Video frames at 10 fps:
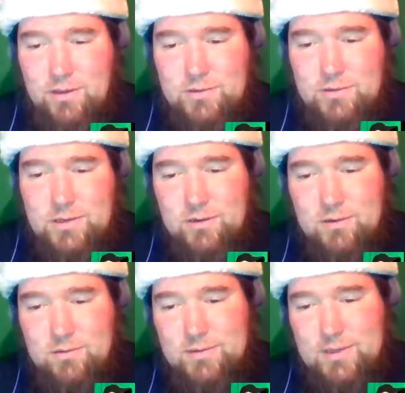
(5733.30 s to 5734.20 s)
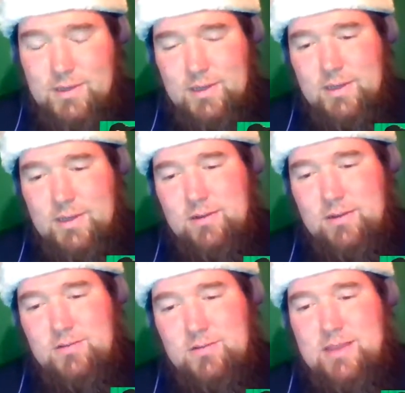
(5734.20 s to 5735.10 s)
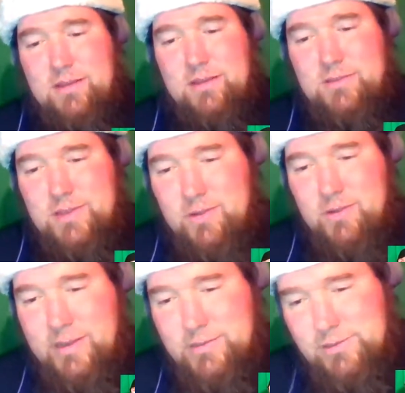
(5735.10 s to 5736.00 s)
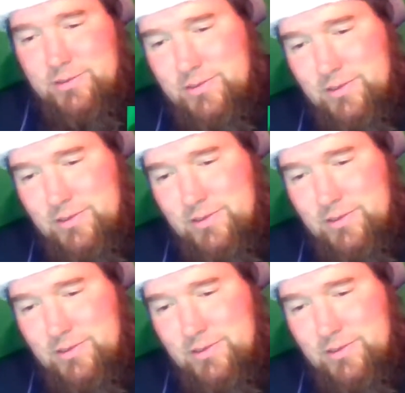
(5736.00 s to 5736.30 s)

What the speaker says: so no tactical snow angels,